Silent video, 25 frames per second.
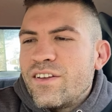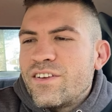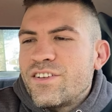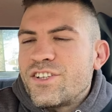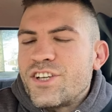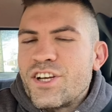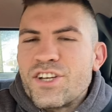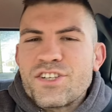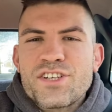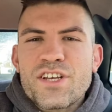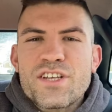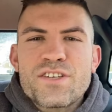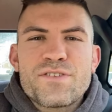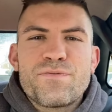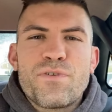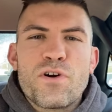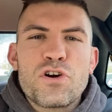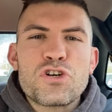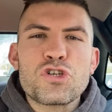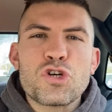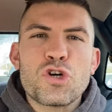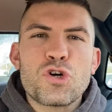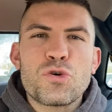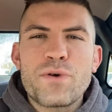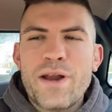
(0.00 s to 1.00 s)
it's
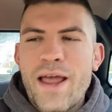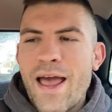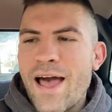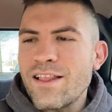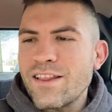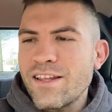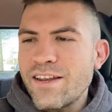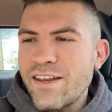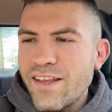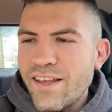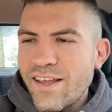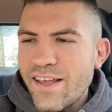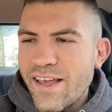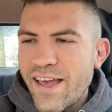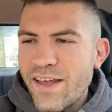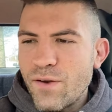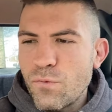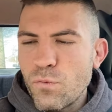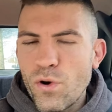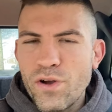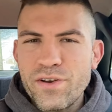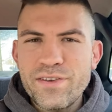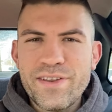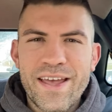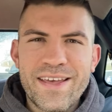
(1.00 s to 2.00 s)
virtual reality, and
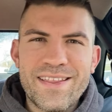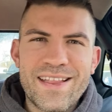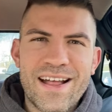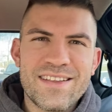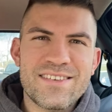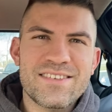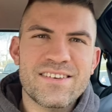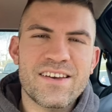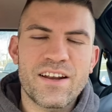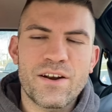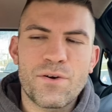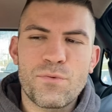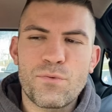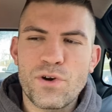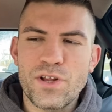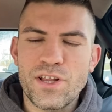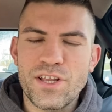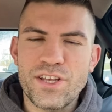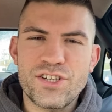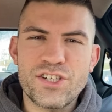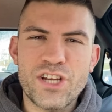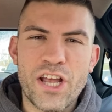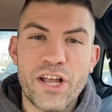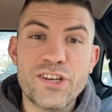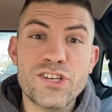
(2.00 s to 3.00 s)
one day that's gonna really
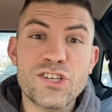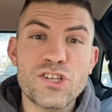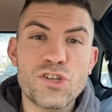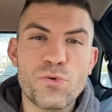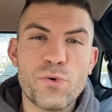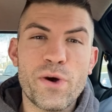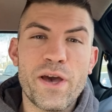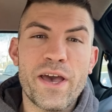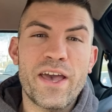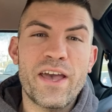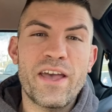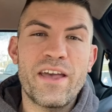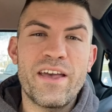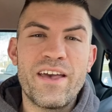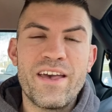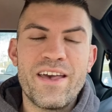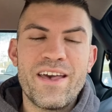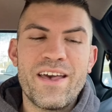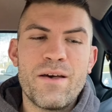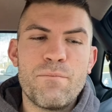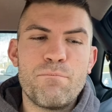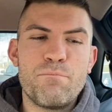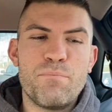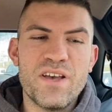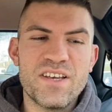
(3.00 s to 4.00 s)
change the way
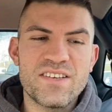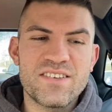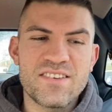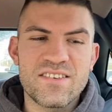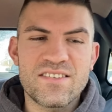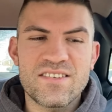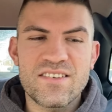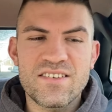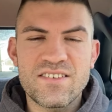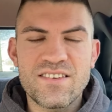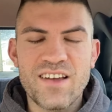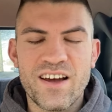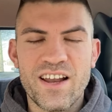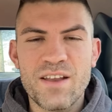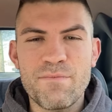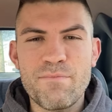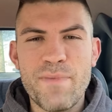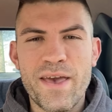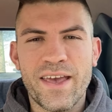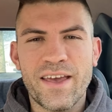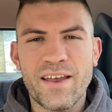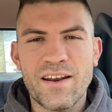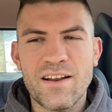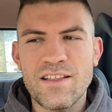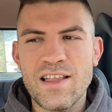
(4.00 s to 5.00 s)
business is done and
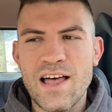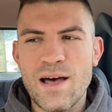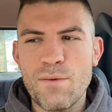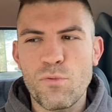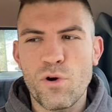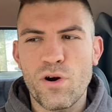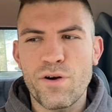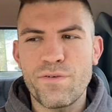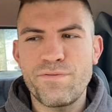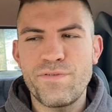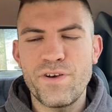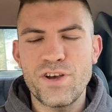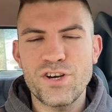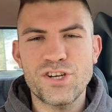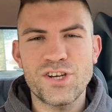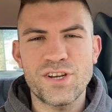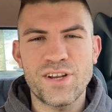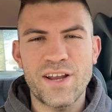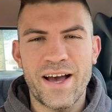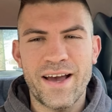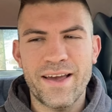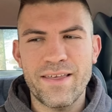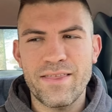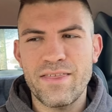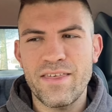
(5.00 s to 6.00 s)
make it a lot more efficient,
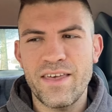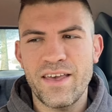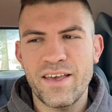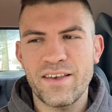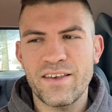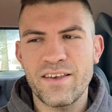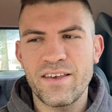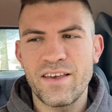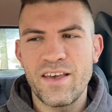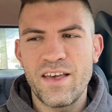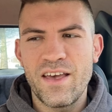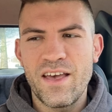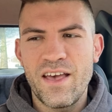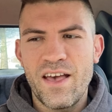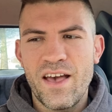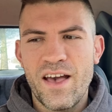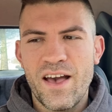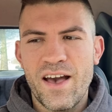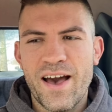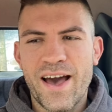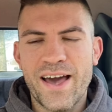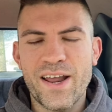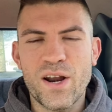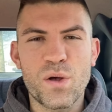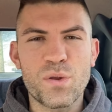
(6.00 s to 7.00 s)
I think.
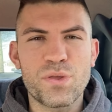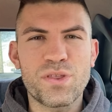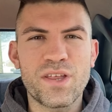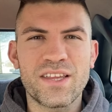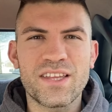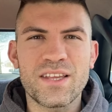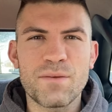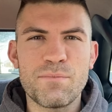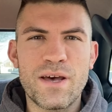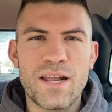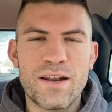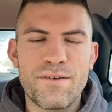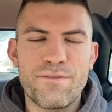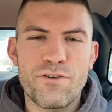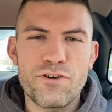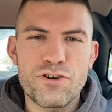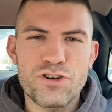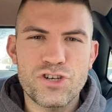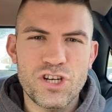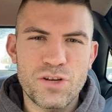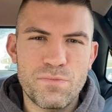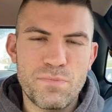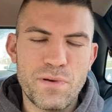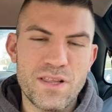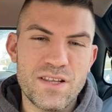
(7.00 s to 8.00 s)
I don't think the metaverse
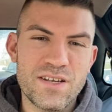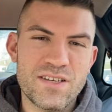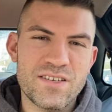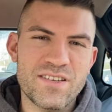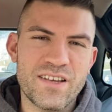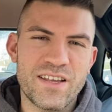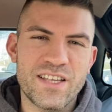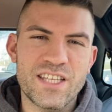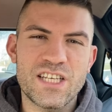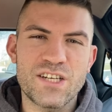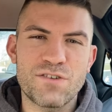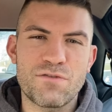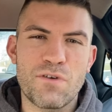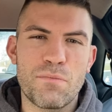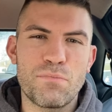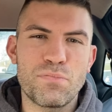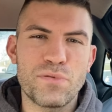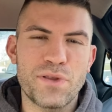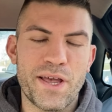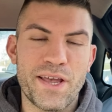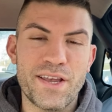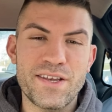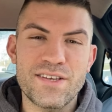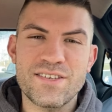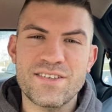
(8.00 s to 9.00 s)
should be this thing to
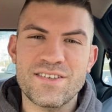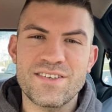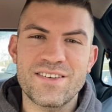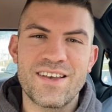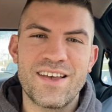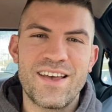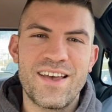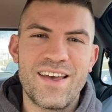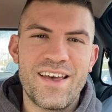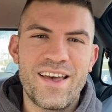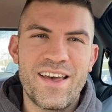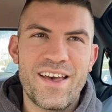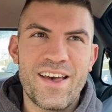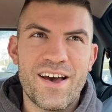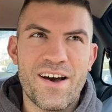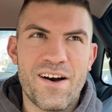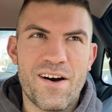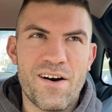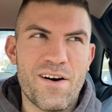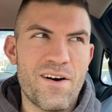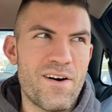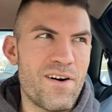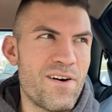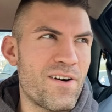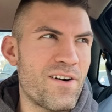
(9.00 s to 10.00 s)
replace
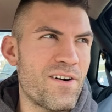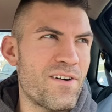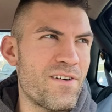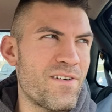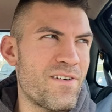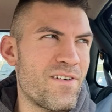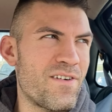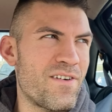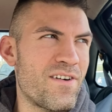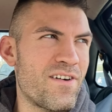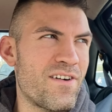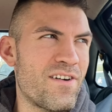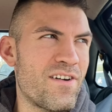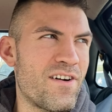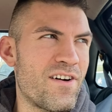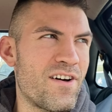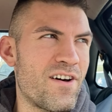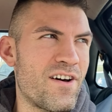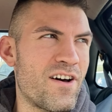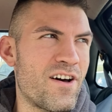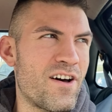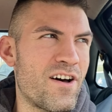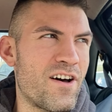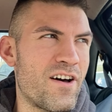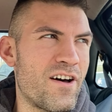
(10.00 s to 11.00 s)

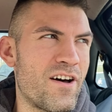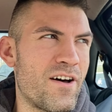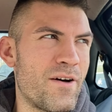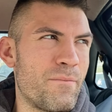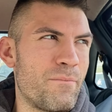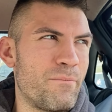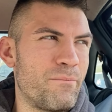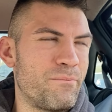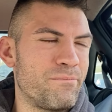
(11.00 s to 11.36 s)
our